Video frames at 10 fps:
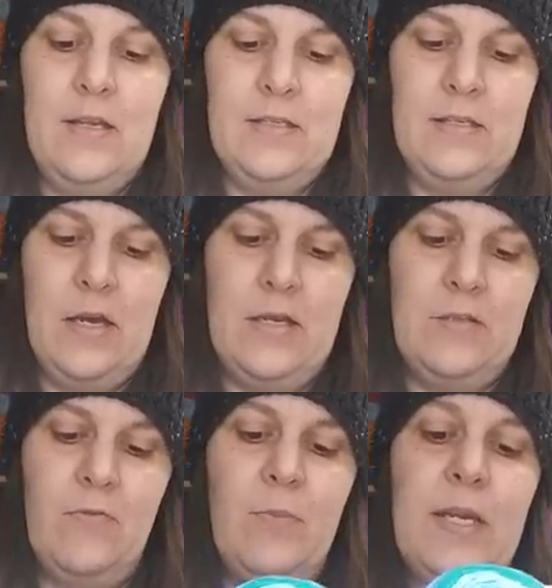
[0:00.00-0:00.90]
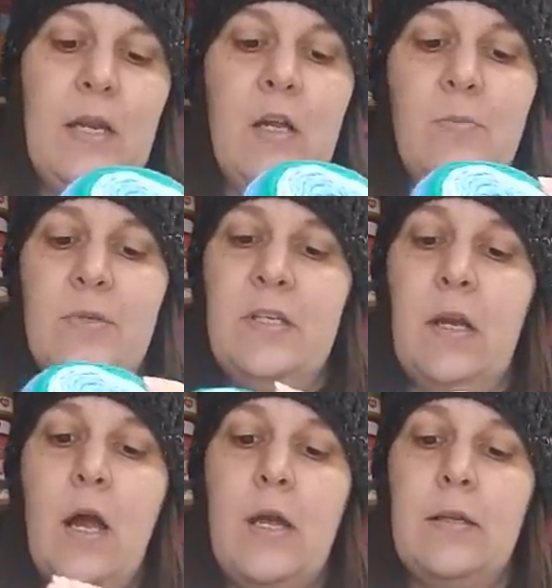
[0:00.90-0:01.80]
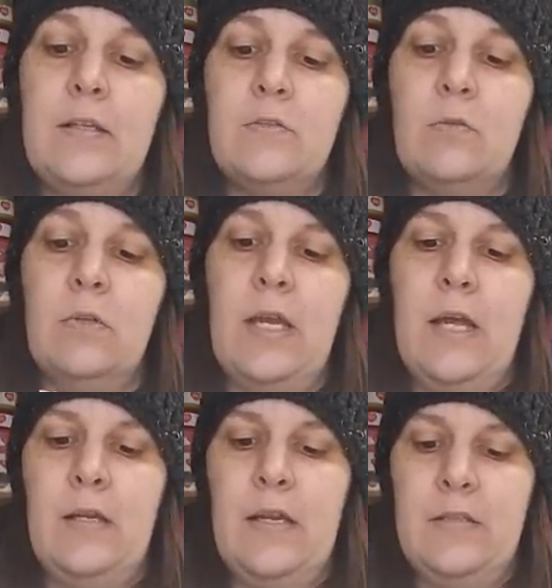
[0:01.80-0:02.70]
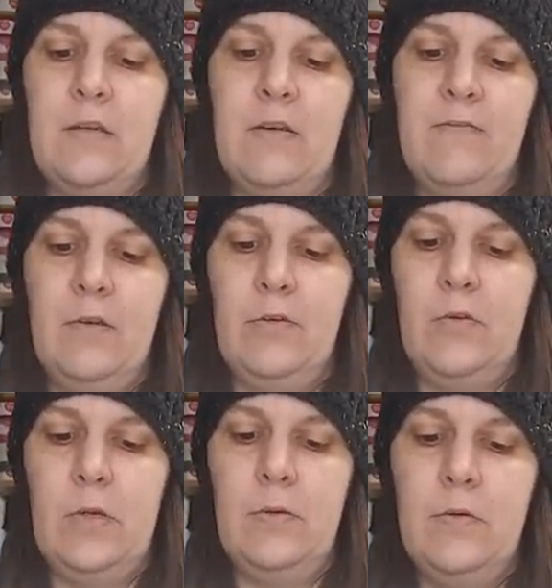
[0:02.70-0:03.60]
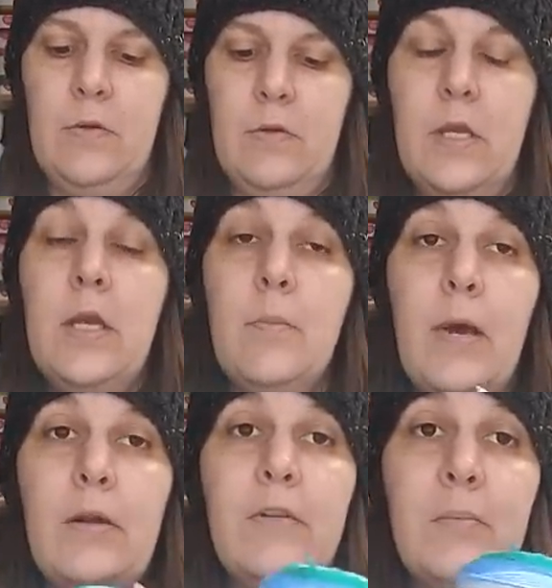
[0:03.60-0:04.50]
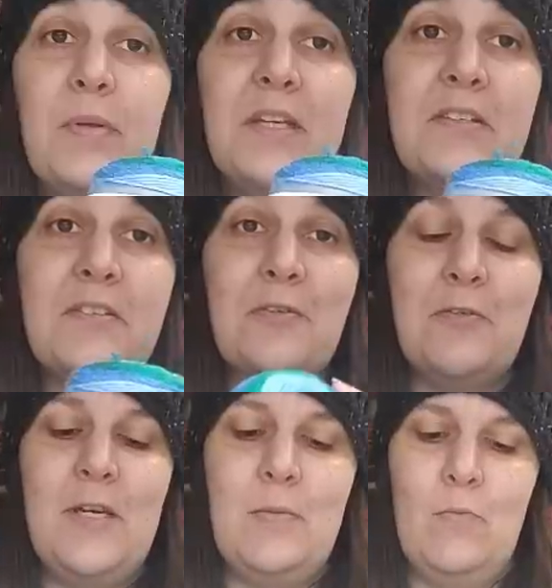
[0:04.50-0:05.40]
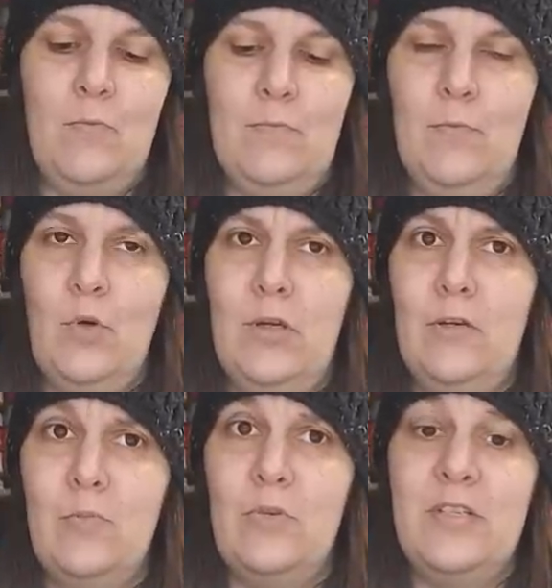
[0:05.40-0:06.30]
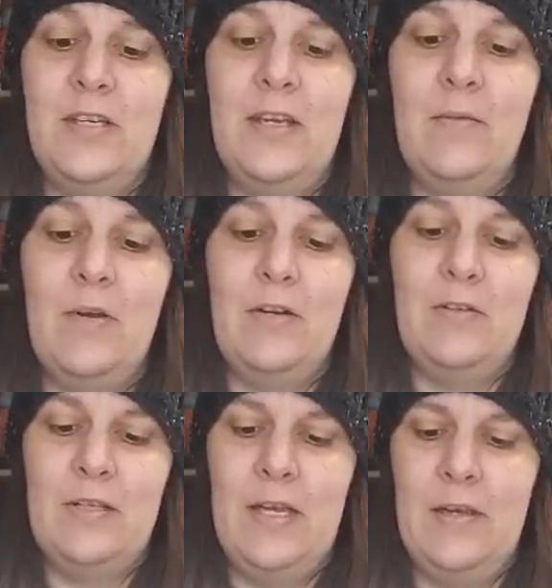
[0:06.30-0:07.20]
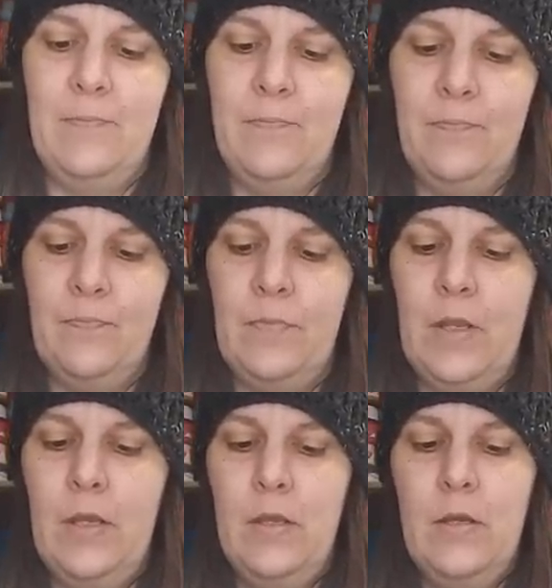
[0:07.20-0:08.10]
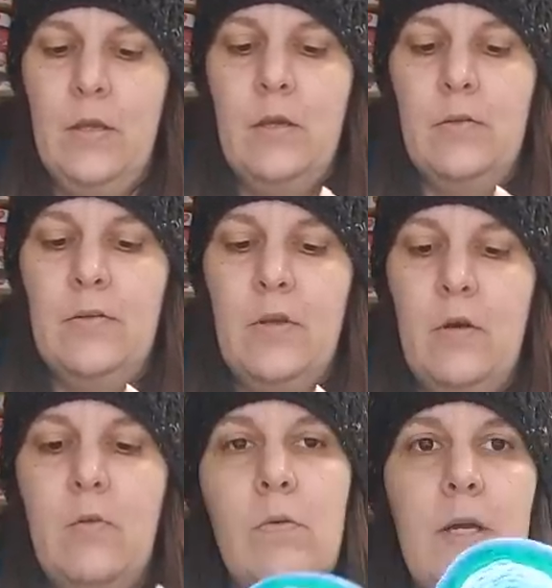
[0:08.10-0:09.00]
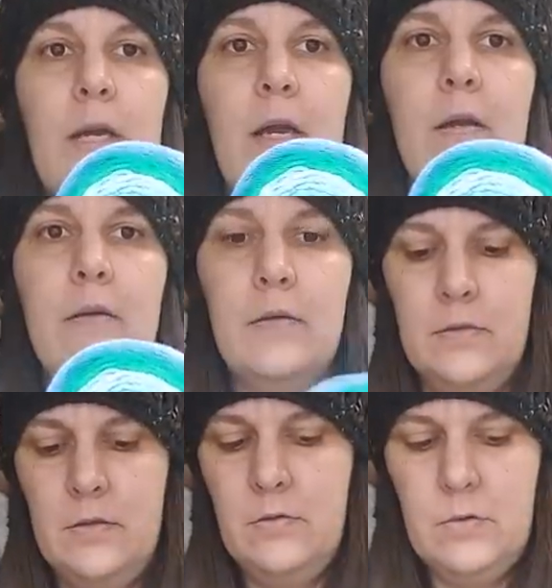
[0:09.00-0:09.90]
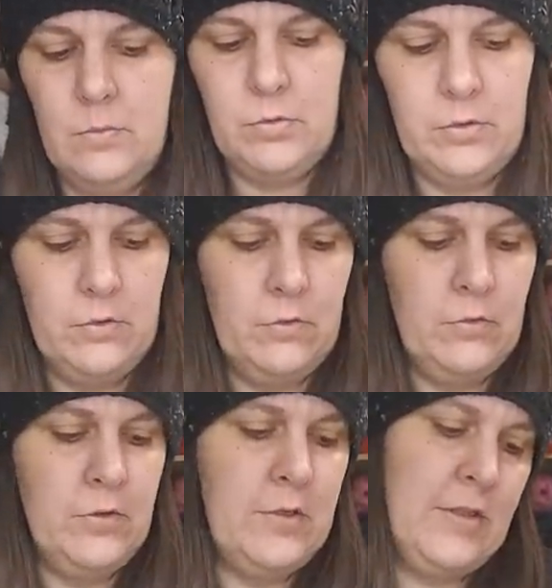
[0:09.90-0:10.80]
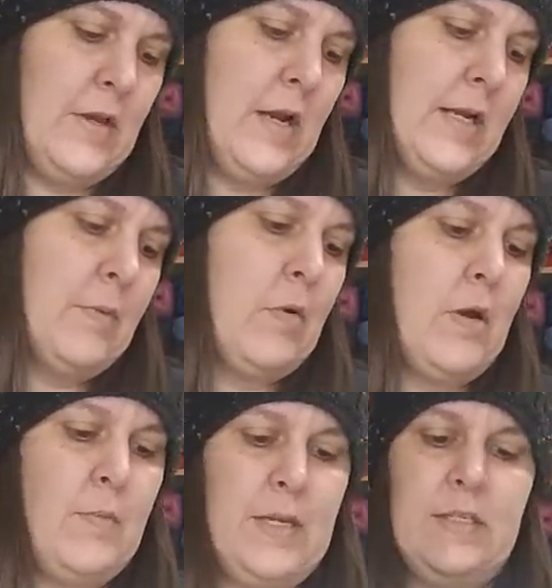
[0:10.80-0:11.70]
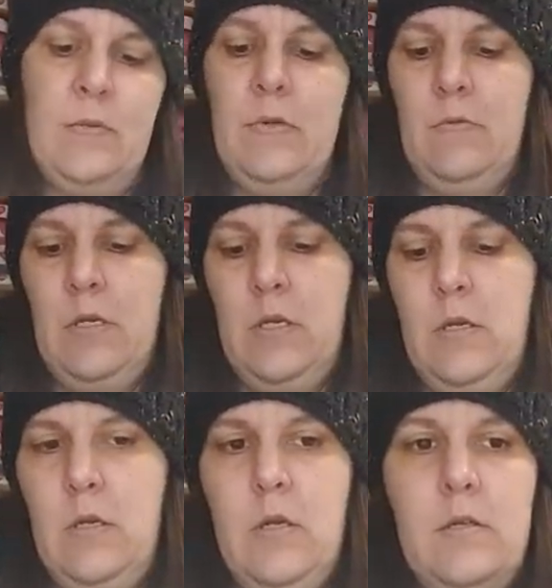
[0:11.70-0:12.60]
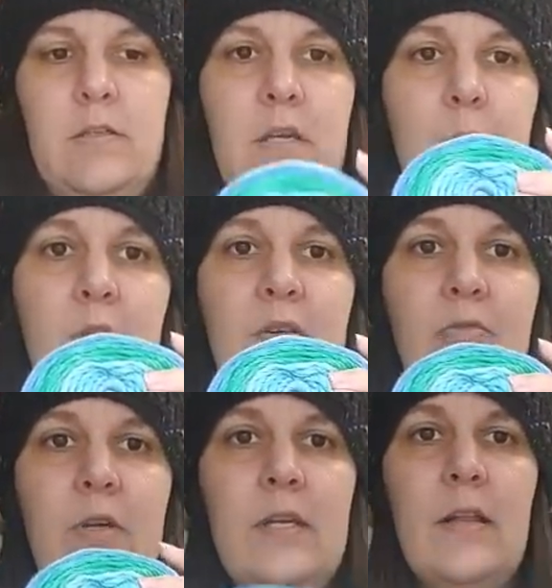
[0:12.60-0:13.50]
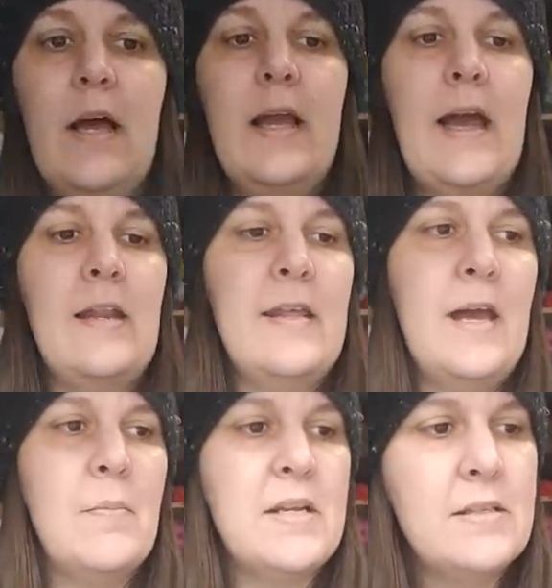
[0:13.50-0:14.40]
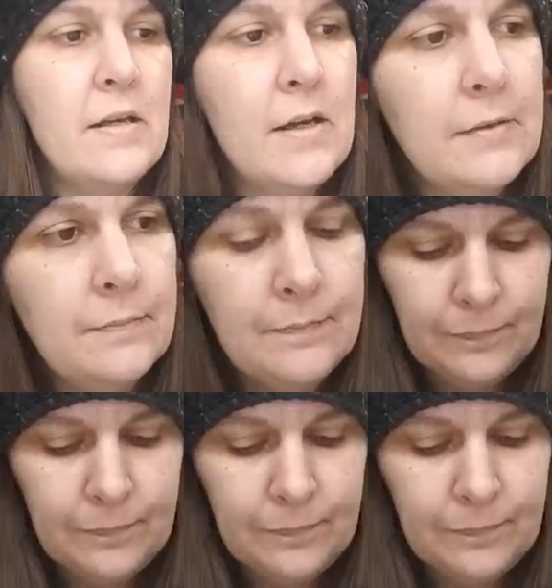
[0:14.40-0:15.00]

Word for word: It's nice for being 100% cotton. It's really got a nice soft feel to it. Better than peaches and cream, 100% better than that. So I got two of the blues. I thought I could probably make something summery for Eli out of that, my son.